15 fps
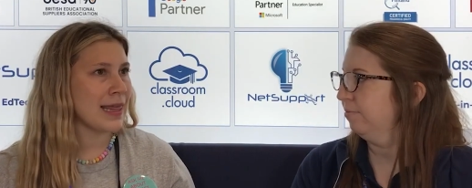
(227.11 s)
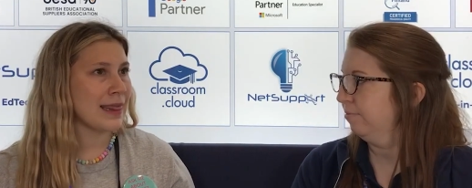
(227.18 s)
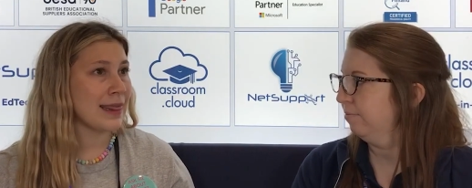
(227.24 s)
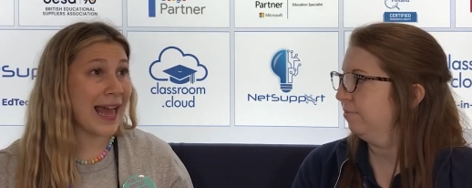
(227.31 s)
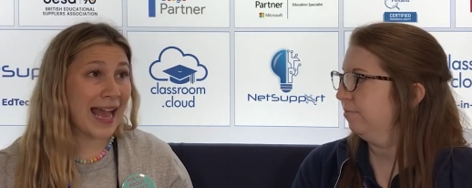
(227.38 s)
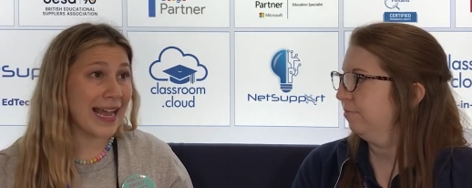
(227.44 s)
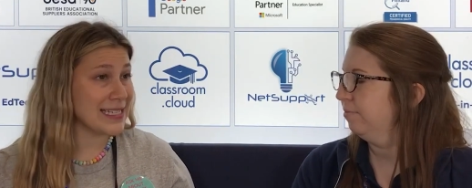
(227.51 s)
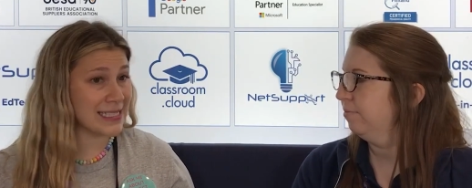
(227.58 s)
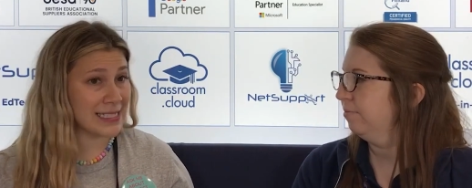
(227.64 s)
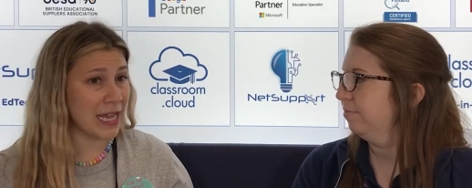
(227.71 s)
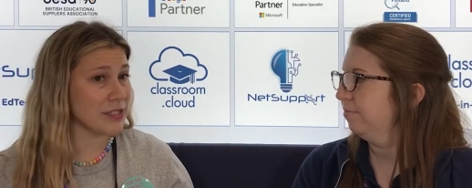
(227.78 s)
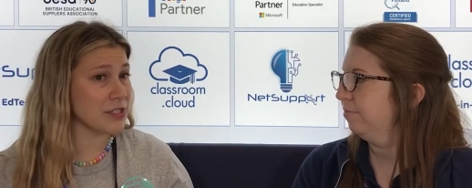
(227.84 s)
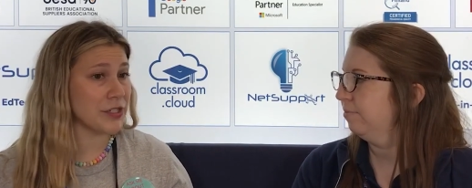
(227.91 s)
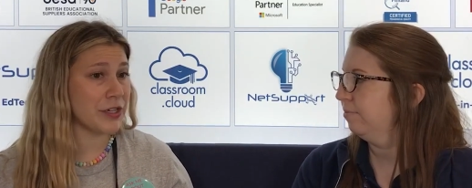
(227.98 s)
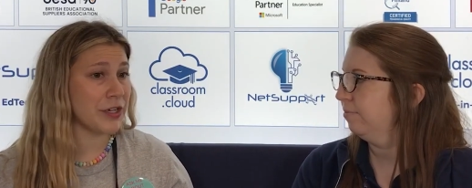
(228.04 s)
Speaker 1: that is
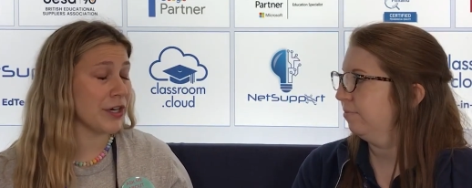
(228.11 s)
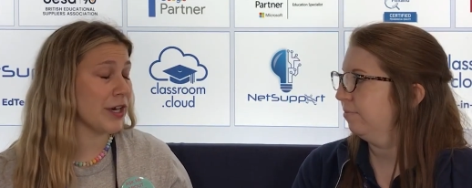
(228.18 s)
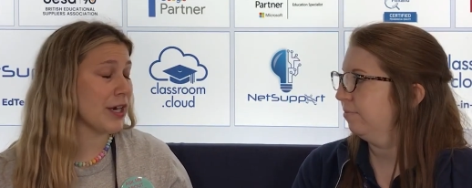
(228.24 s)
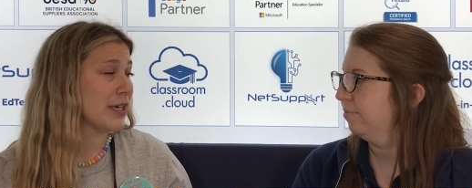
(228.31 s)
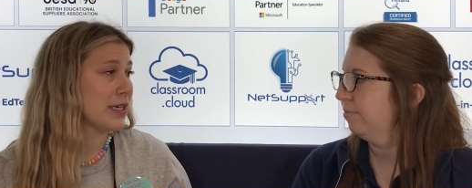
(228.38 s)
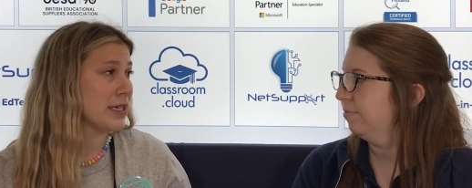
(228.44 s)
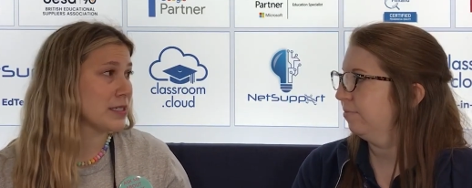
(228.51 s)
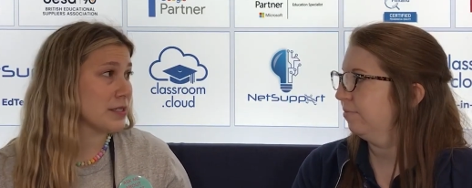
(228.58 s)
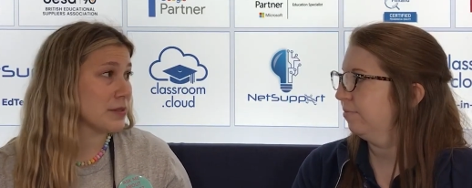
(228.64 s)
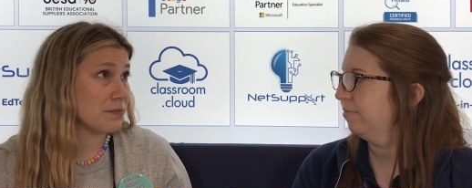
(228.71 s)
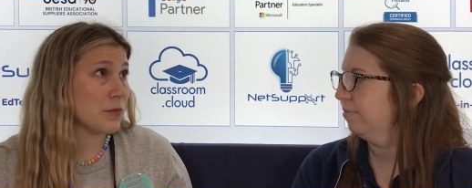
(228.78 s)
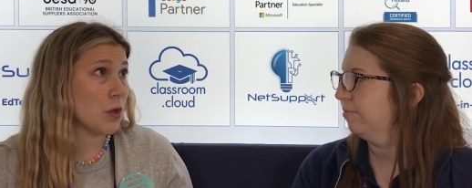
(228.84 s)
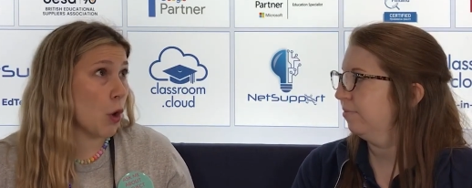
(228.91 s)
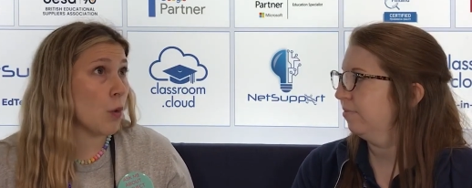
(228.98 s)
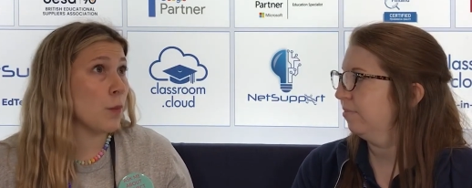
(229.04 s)
not secure, and it's
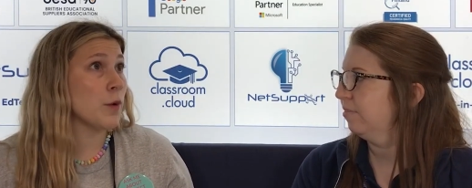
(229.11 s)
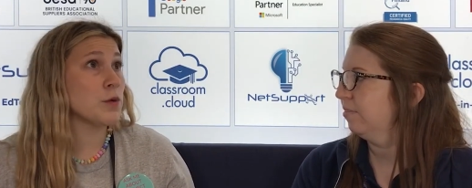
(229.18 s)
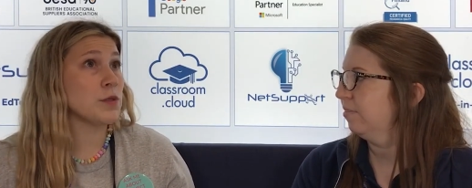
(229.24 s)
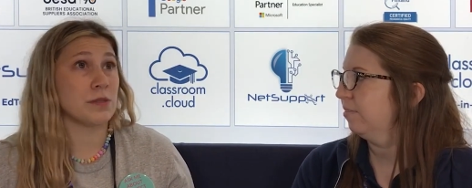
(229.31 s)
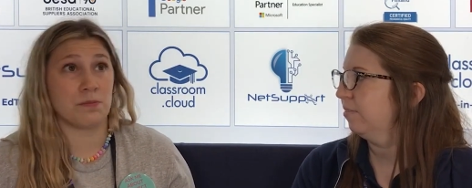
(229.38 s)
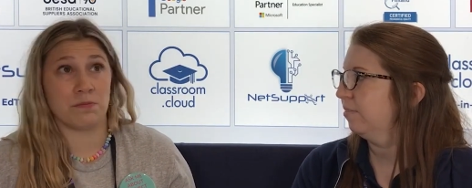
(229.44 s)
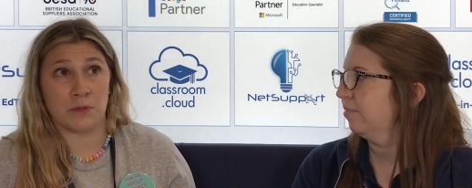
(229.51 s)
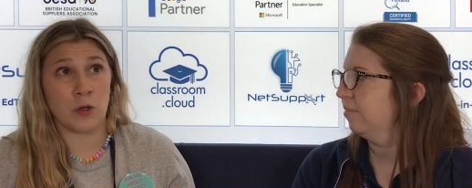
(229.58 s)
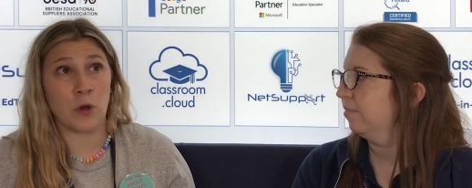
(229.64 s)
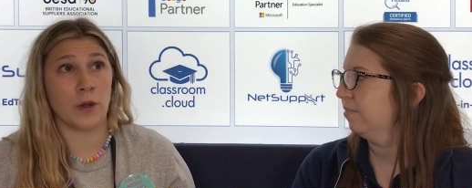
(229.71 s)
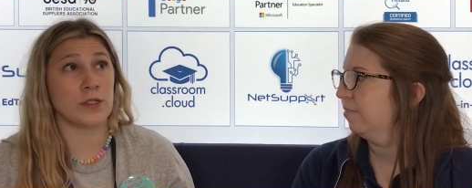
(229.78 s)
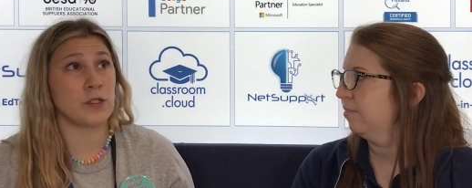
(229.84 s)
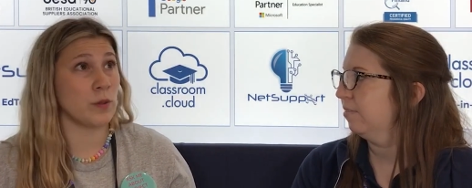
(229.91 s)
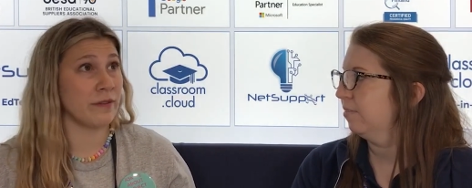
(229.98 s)
almost going to